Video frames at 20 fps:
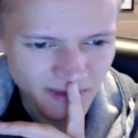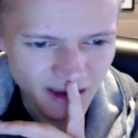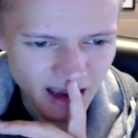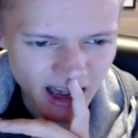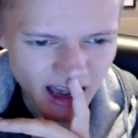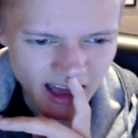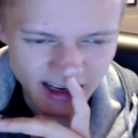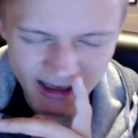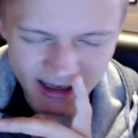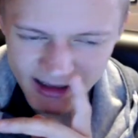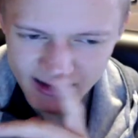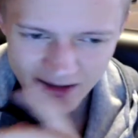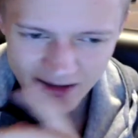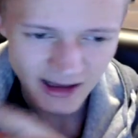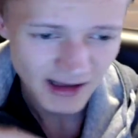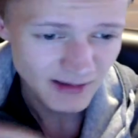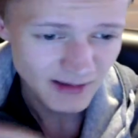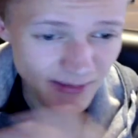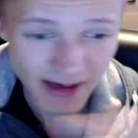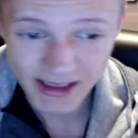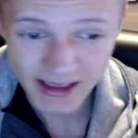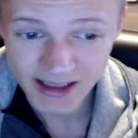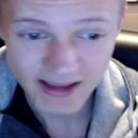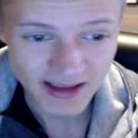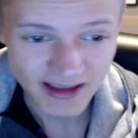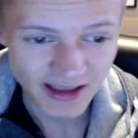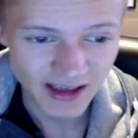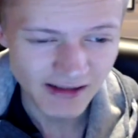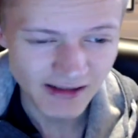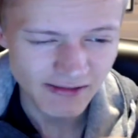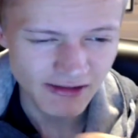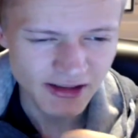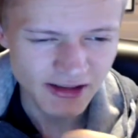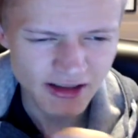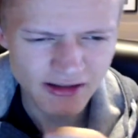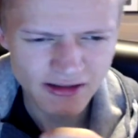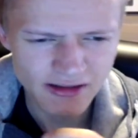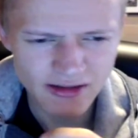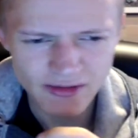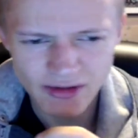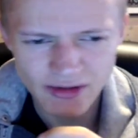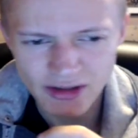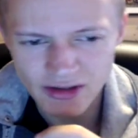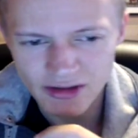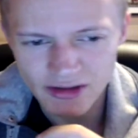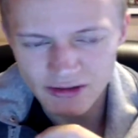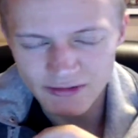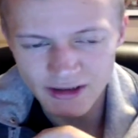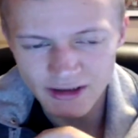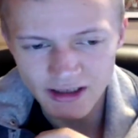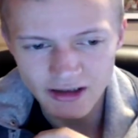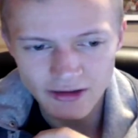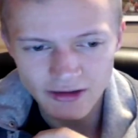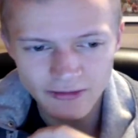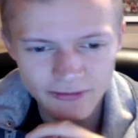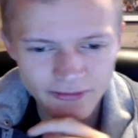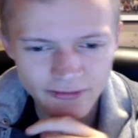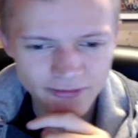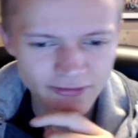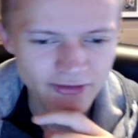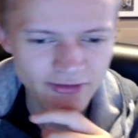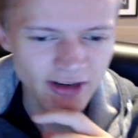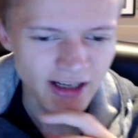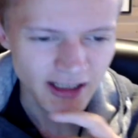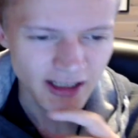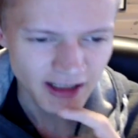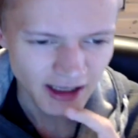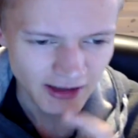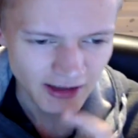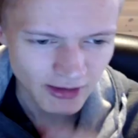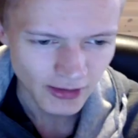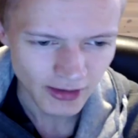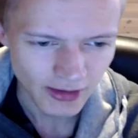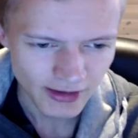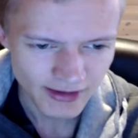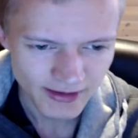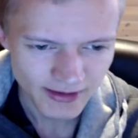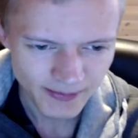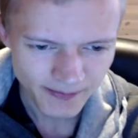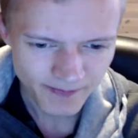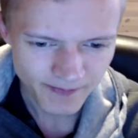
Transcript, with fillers: and uh, I'll make this an individual video. Frick, that hurt.